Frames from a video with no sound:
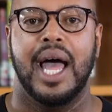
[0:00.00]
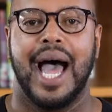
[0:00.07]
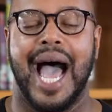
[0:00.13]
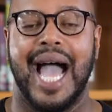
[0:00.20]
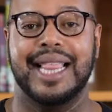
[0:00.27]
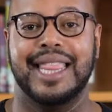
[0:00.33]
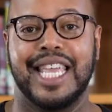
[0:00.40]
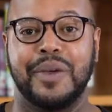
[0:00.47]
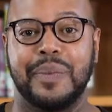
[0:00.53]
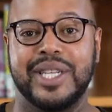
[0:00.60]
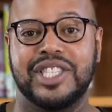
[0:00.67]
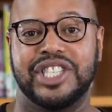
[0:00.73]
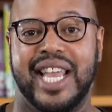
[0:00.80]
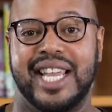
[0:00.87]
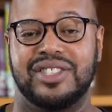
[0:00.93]
I think we
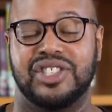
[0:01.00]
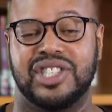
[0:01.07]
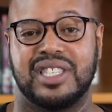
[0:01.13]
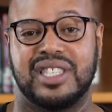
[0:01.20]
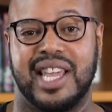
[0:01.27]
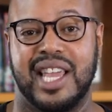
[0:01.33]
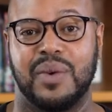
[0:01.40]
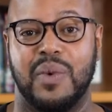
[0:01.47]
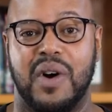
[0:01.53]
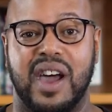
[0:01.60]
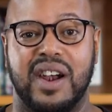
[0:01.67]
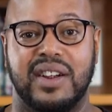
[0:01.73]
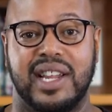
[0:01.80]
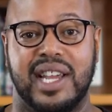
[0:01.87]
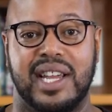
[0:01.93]
change just like
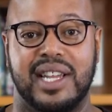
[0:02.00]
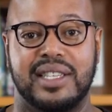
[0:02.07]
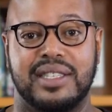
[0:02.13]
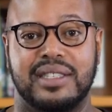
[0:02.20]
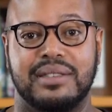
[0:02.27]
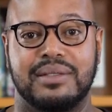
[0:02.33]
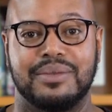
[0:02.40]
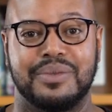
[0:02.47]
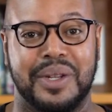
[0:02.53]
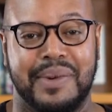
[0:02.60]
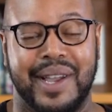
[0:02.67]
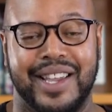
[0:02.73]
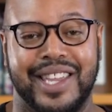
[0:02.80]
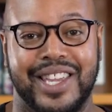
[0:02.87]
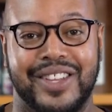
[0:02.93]
water does. What
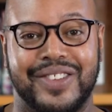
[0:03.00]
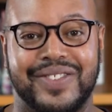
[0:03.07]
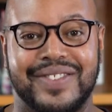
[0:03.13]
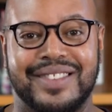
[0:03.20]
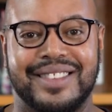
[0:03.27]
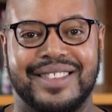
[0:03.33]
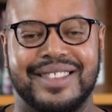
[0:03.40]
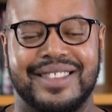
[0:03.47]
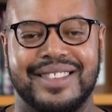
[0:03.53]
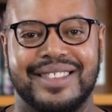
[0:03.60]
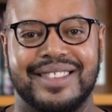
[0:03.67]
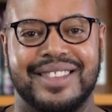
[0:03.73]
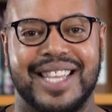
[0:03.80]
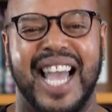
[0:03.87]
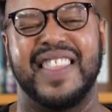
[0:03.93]
about you?
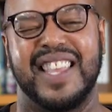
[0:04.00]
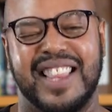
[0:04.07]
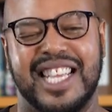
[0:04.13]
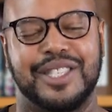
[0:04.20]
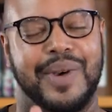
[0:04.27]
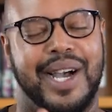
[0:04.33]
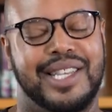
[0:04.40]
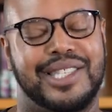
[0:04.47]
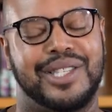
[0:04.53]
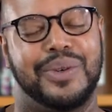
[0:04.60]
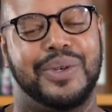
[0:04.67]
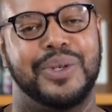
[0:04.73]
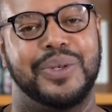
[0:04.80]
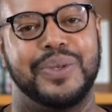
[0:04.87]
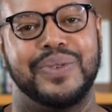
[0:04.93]
I think that's why it's so
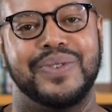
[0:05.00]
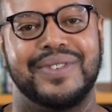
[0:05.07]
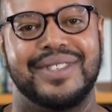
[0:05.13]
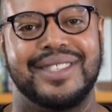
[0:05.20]
cool.